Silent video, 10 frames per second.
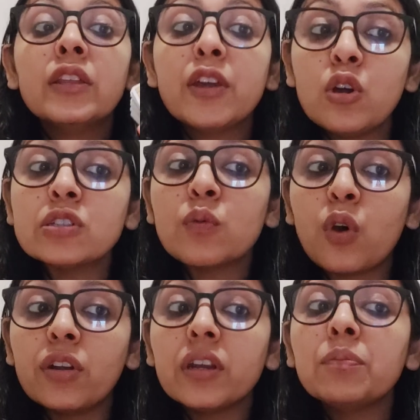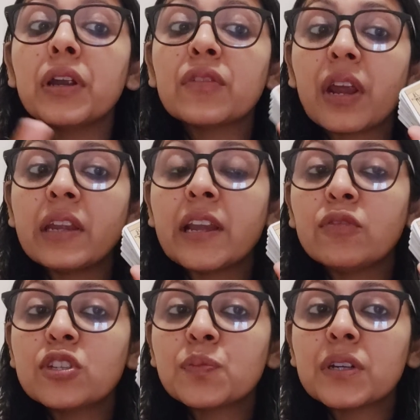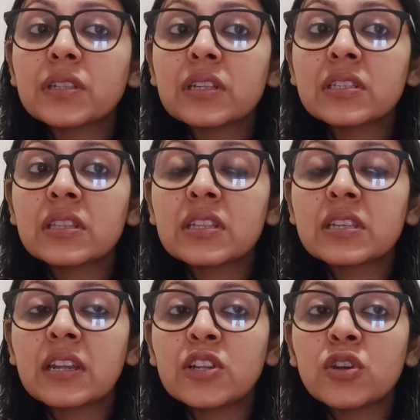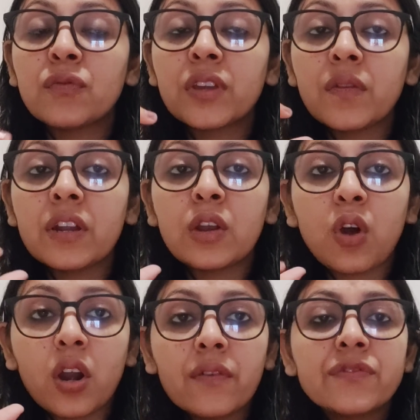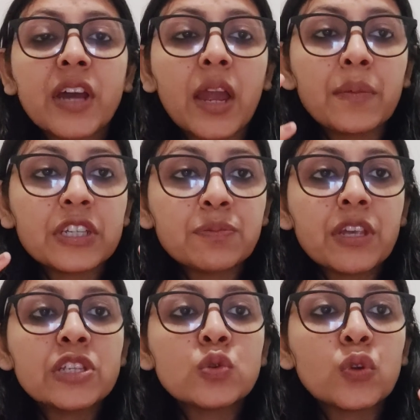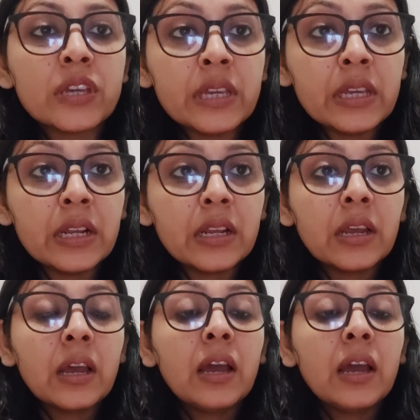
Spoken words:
They also want it, but right now this person is in this energy of give it a lot of time and space to heal.